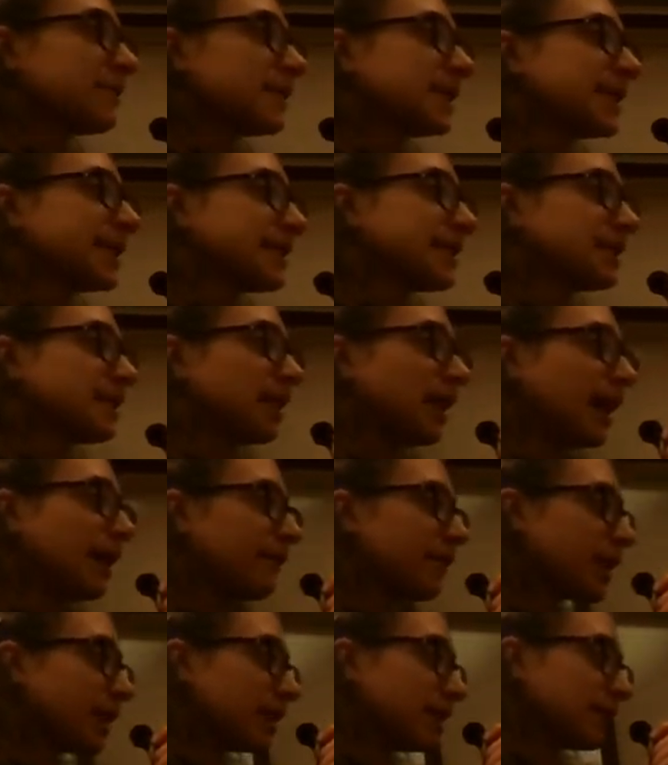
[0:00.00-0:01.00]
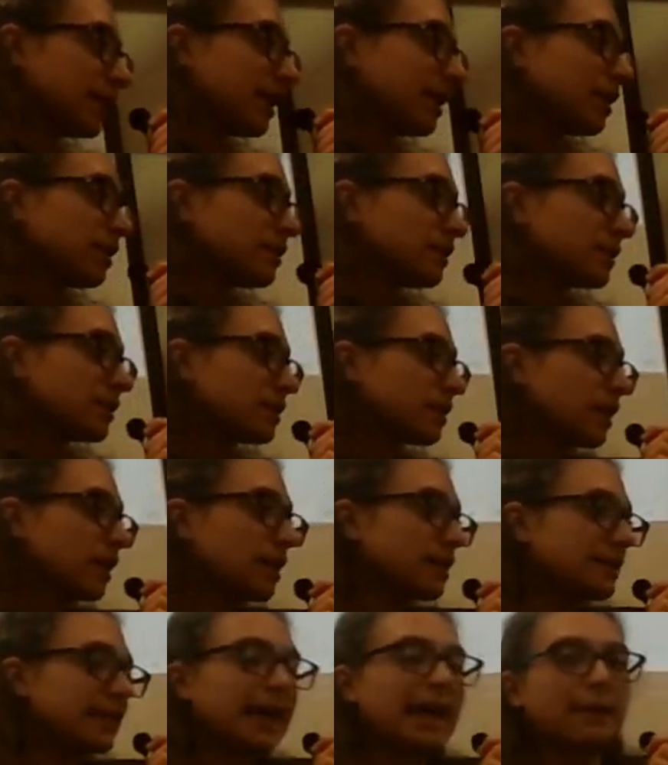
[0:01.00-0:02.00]
that the saliva contains
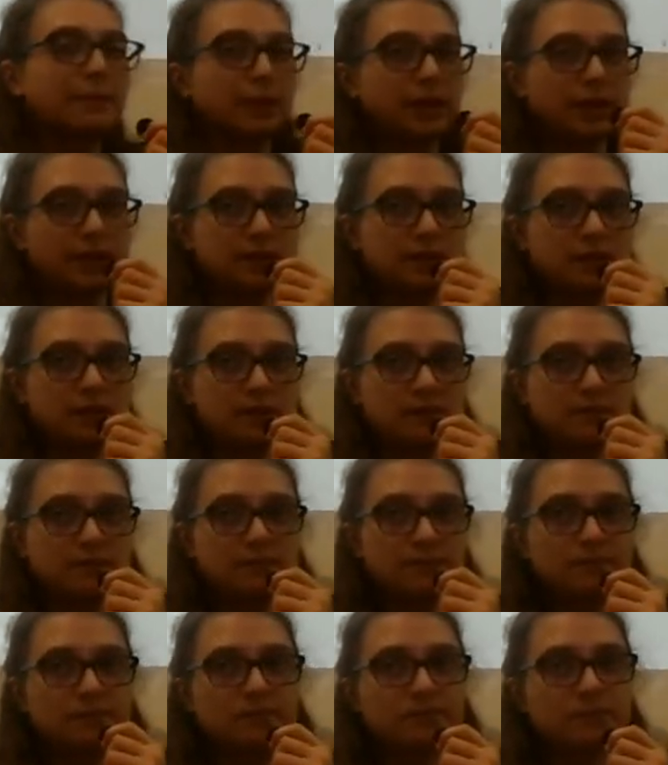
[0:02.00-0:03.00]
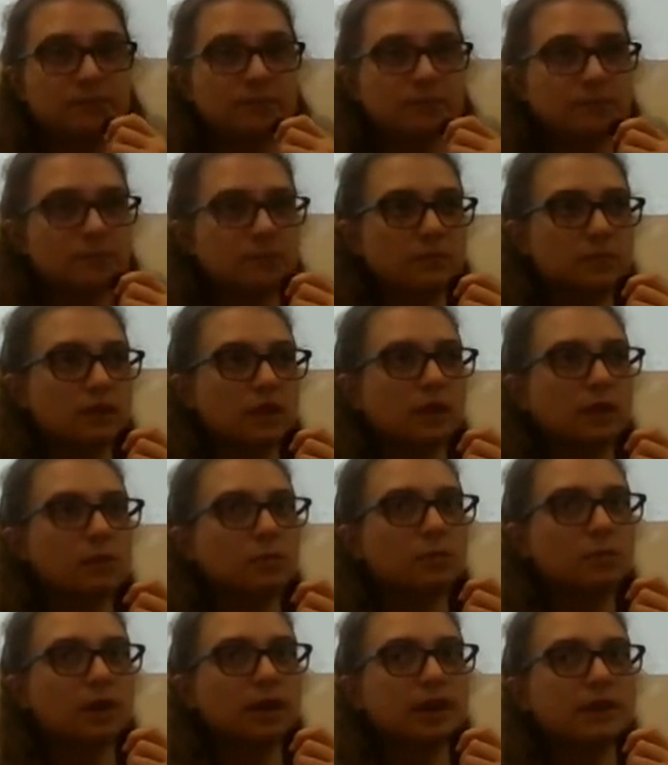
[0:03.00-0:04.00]
is amylase.
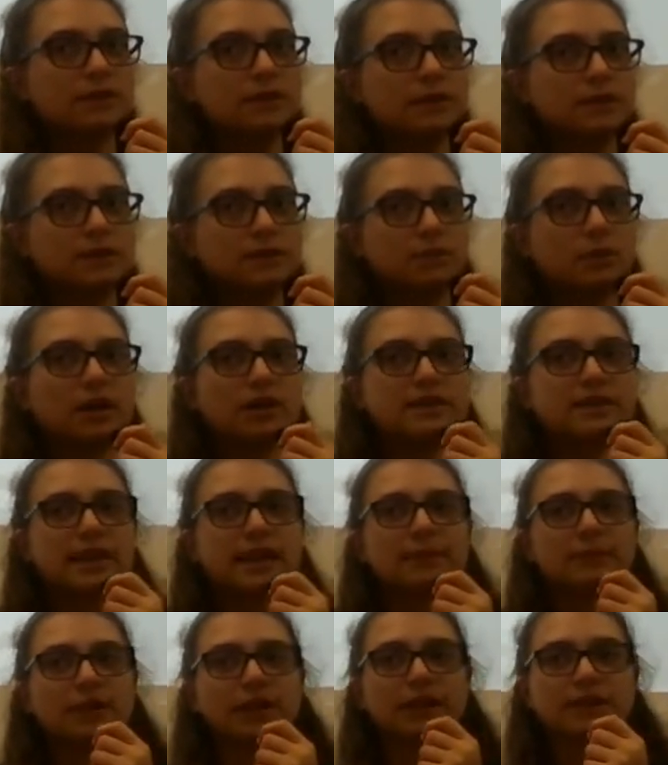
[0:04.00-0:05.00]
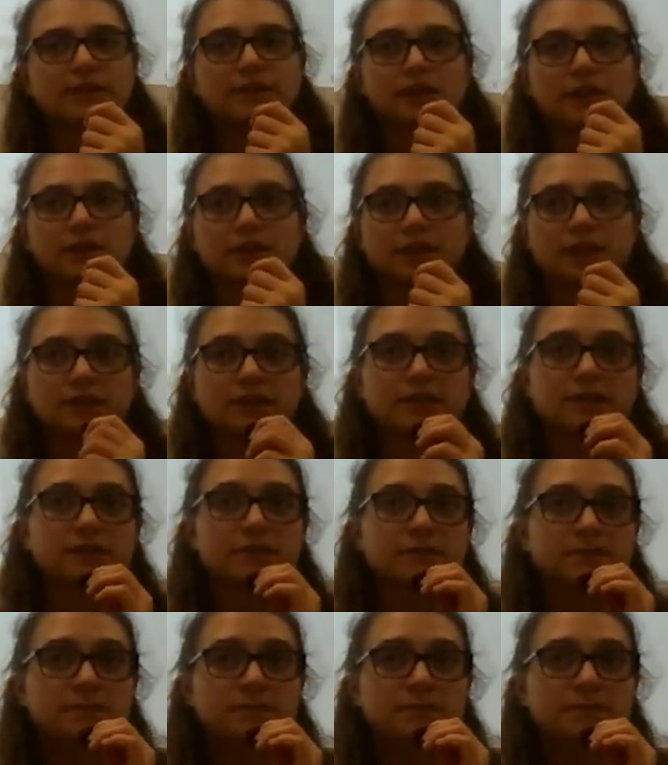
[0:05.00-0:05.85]
And what does amylase digest?